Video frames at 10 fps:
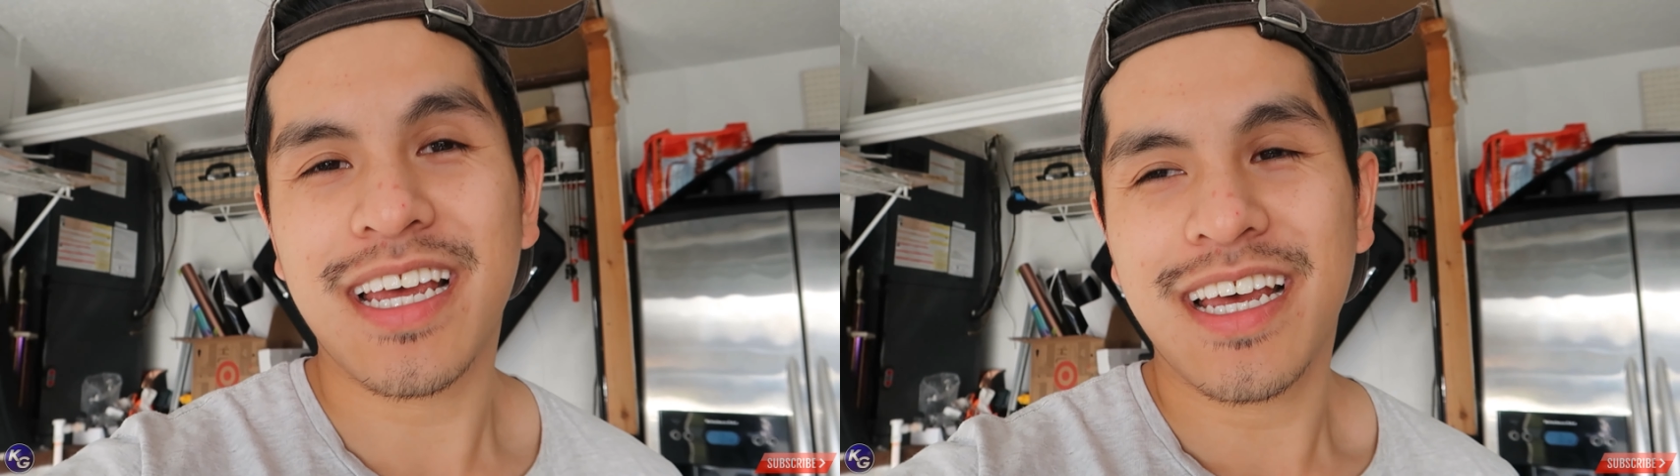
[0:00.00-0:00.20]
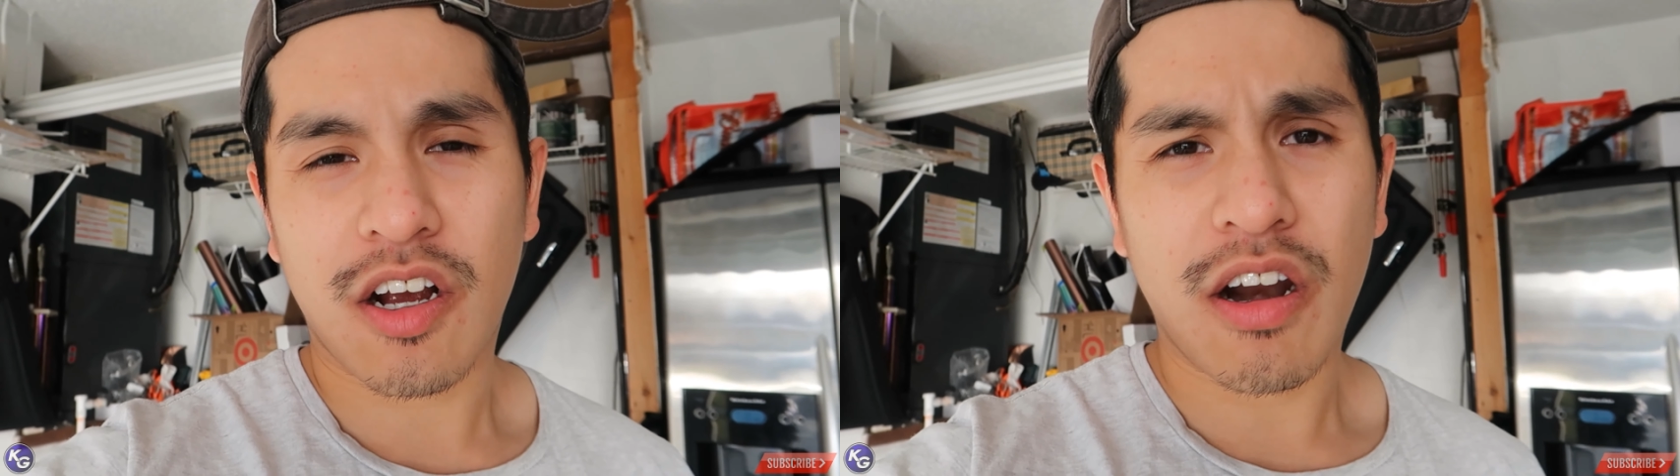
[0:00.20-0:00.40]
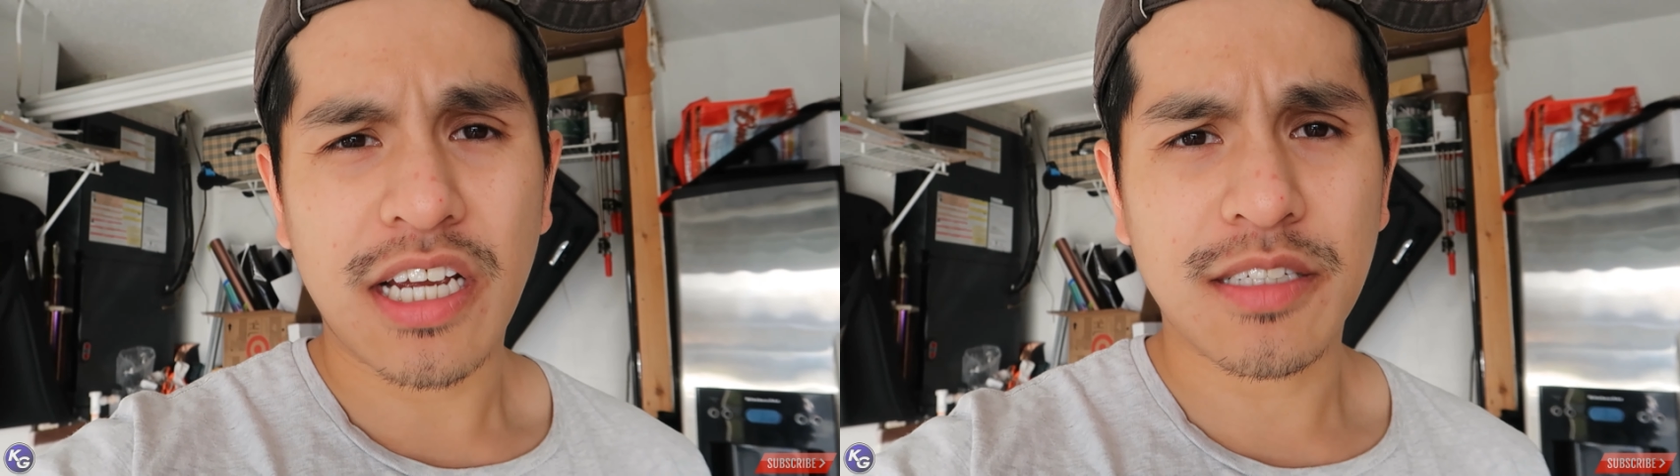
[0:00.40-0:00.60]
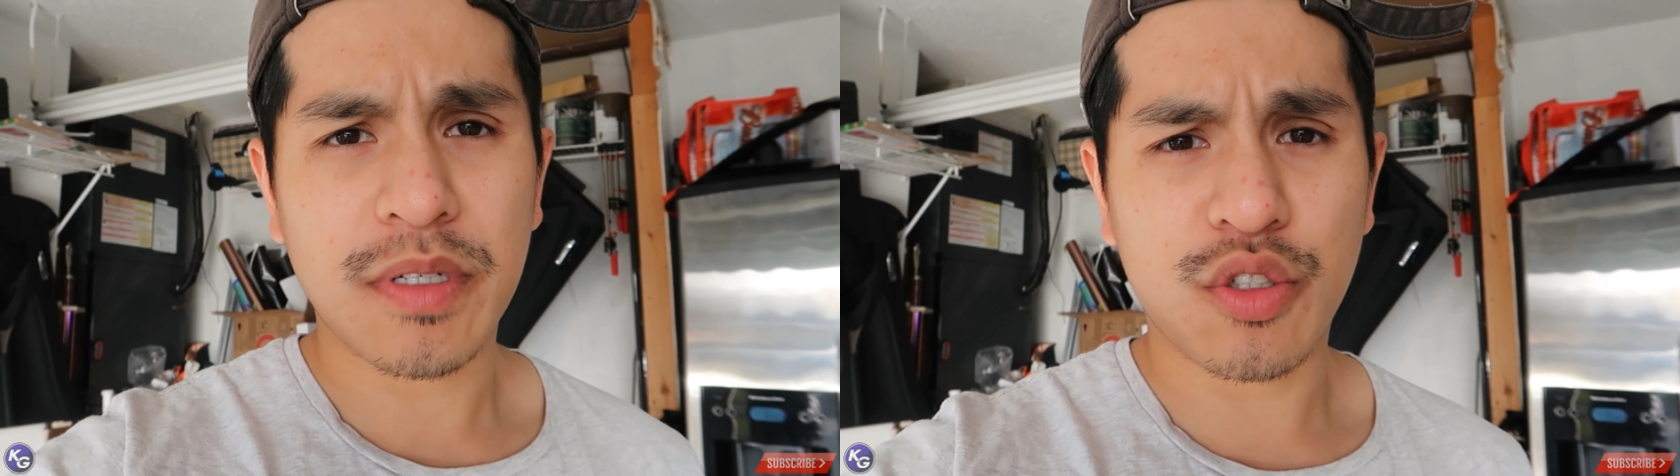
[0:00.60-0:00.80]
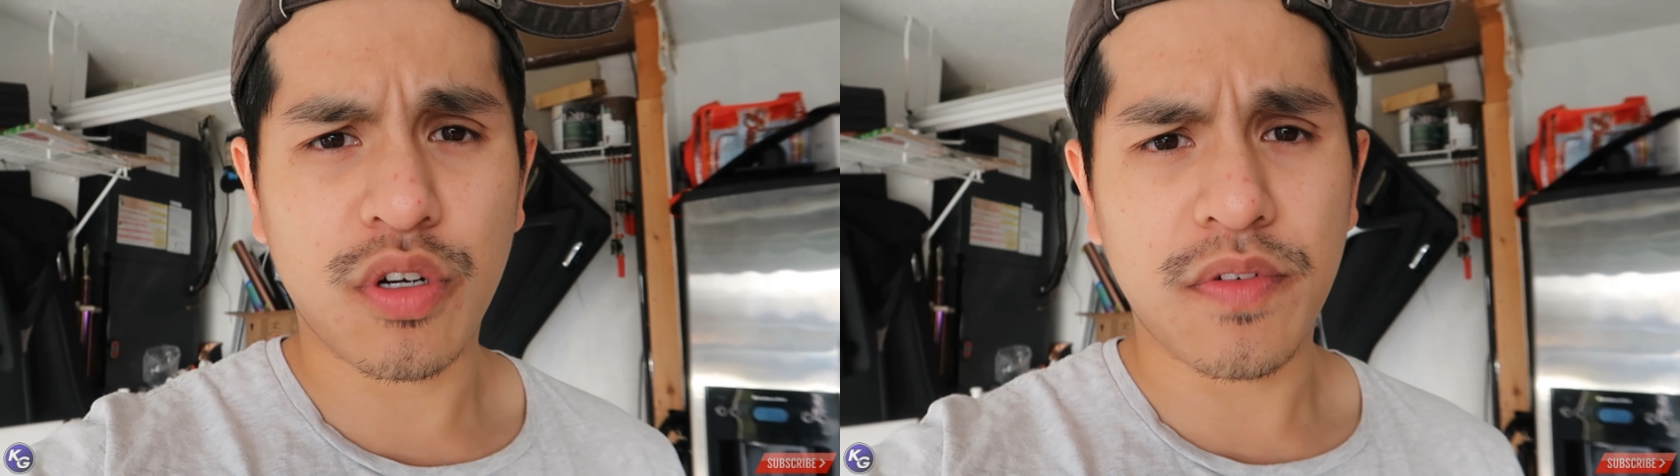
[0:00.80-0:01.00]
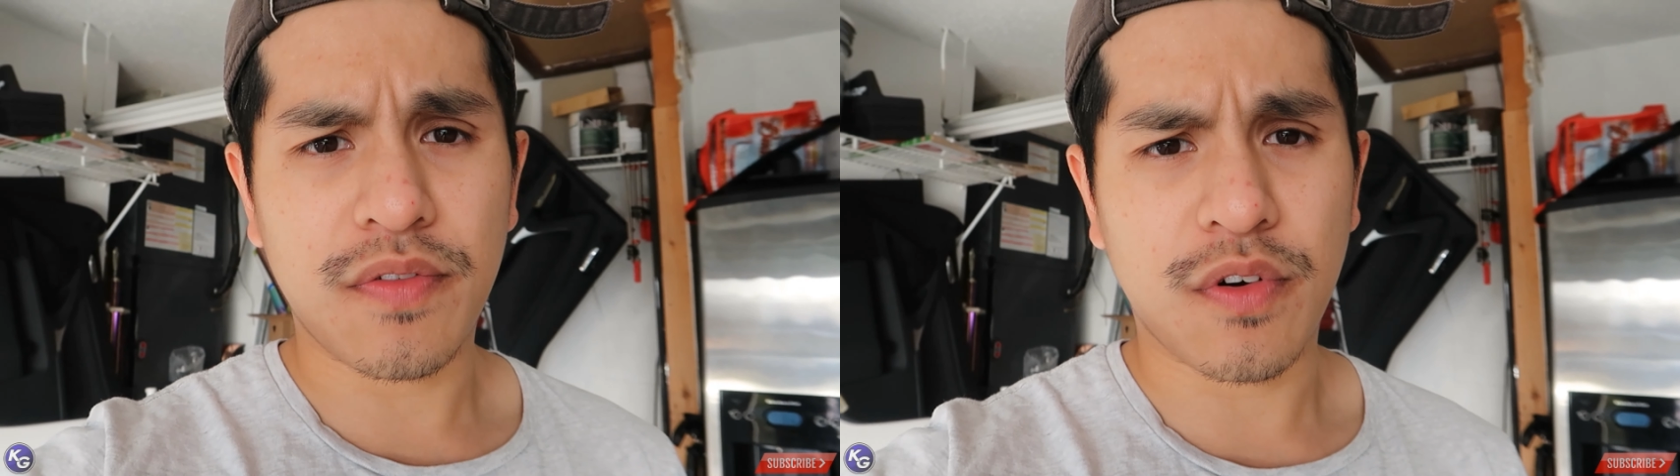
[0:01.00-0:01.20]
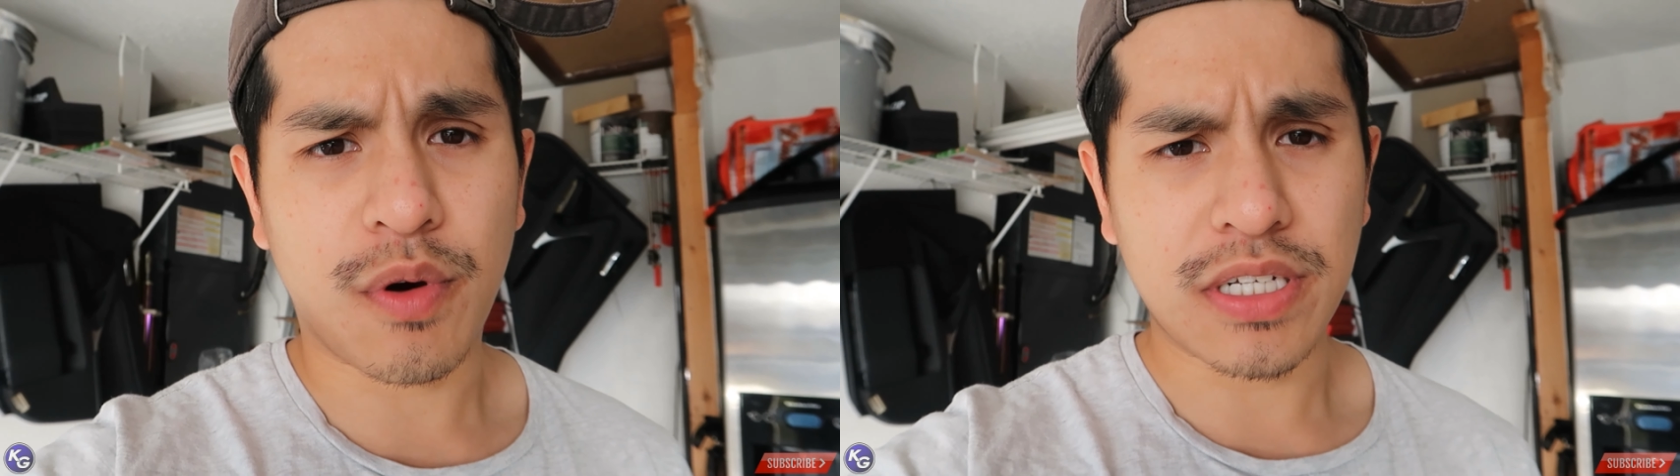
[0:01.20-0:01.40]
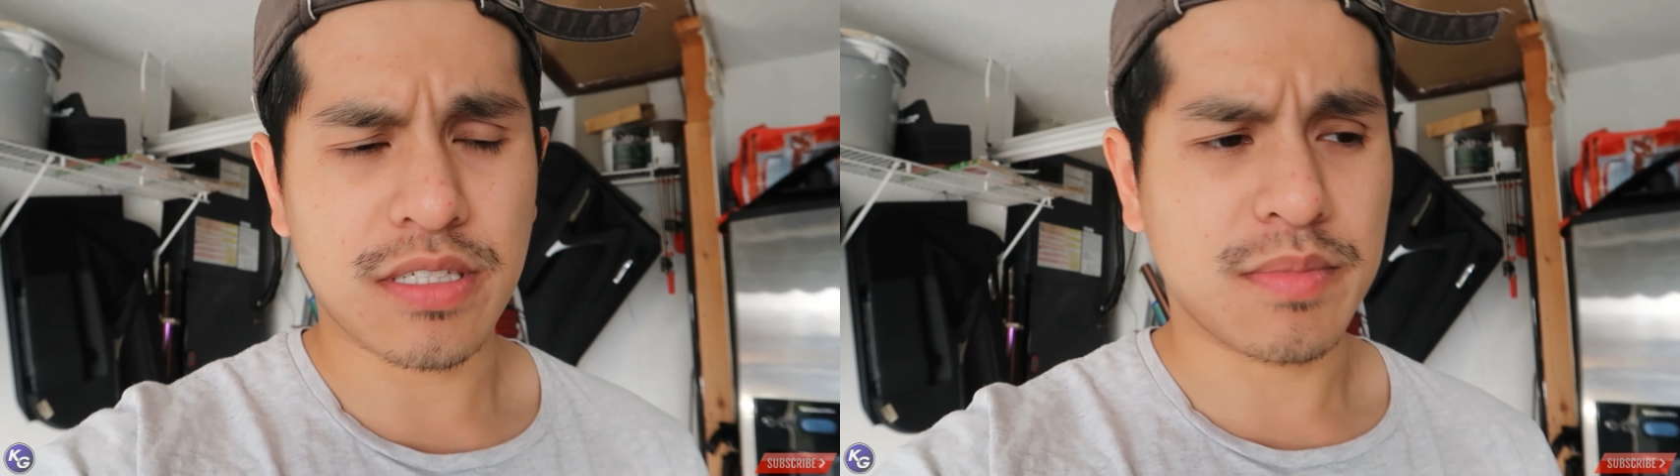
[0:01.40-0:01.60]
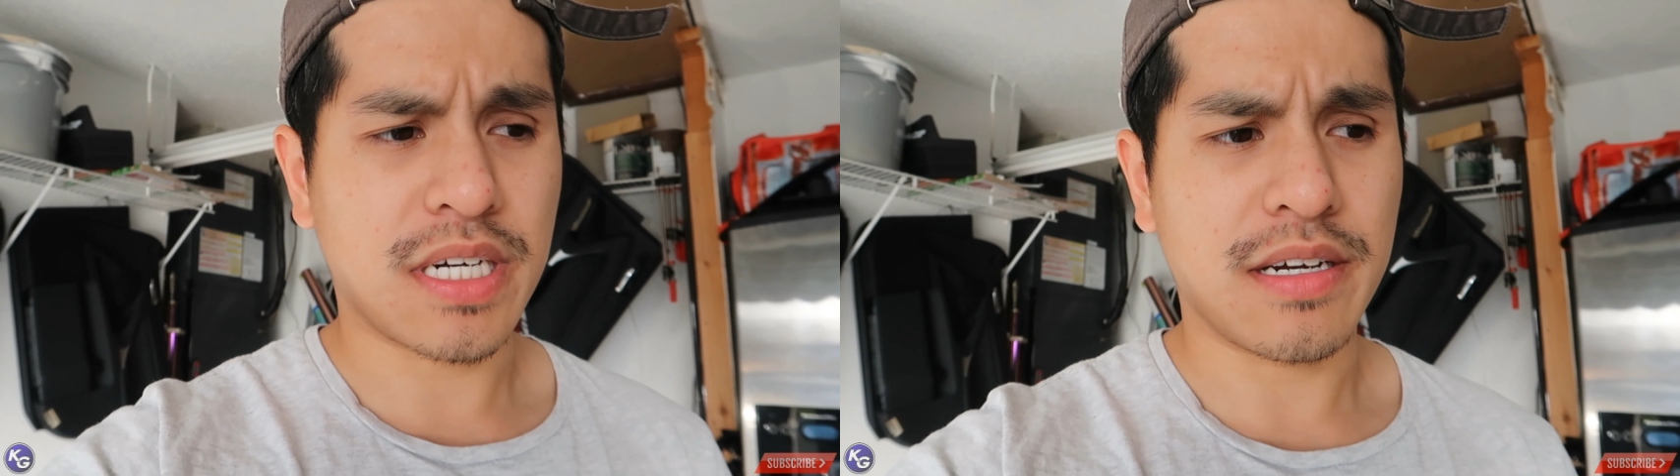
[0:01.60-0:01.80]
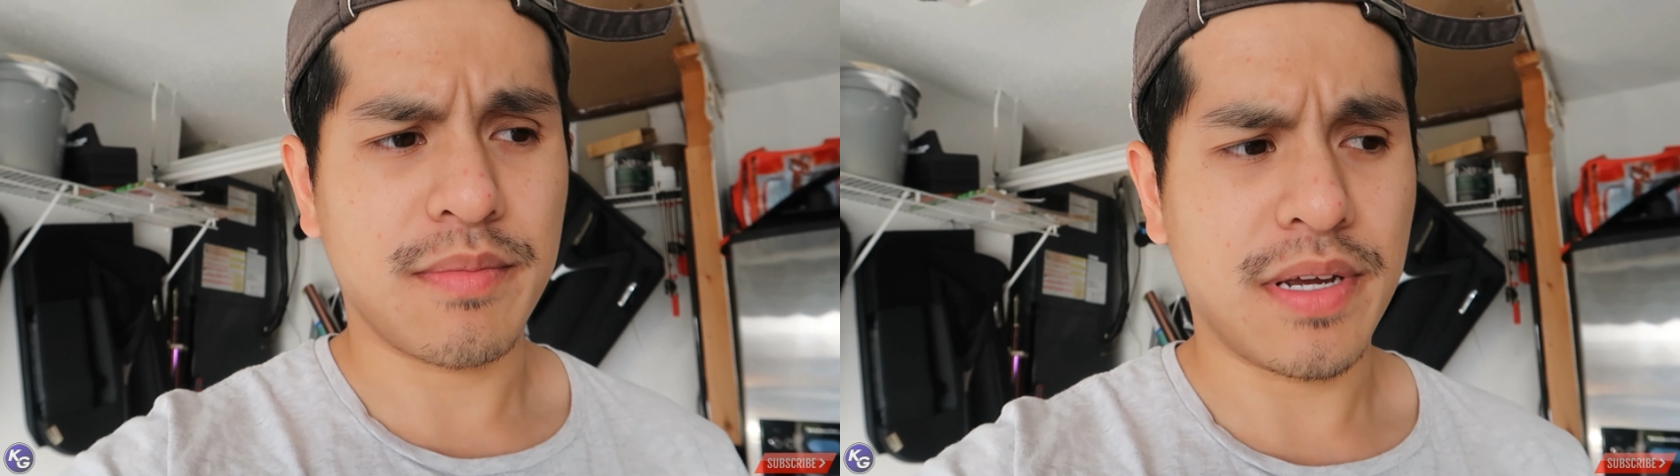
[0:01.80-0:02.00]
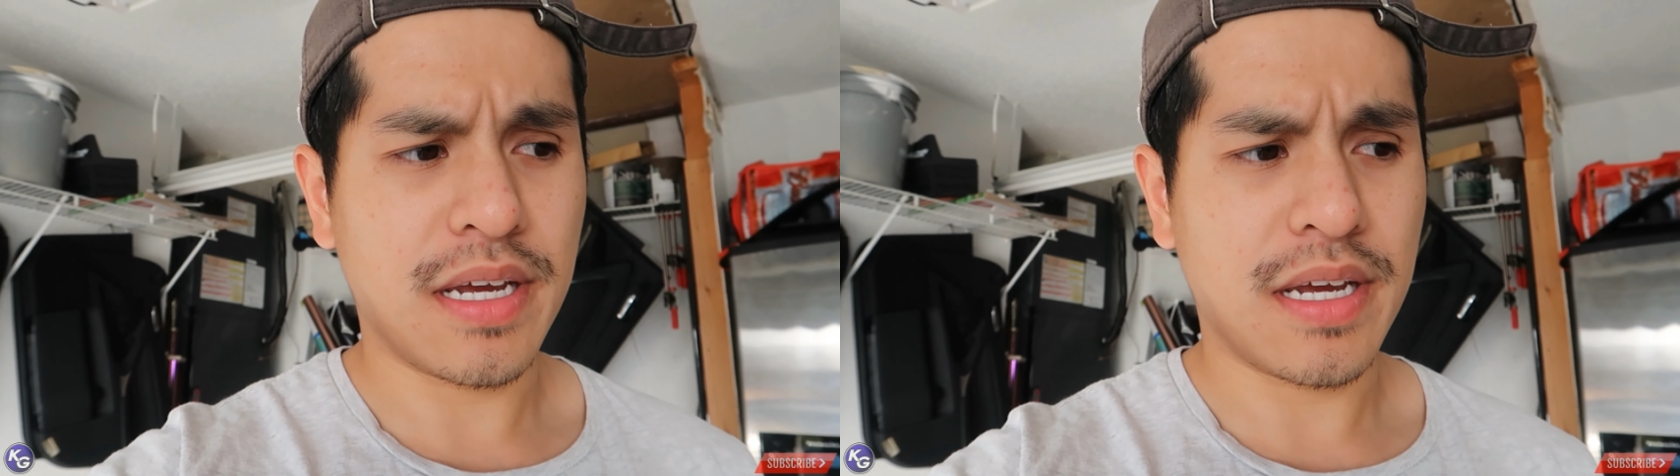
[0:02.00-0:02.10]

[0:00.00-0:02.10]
the car hasn't been driven for quite some time,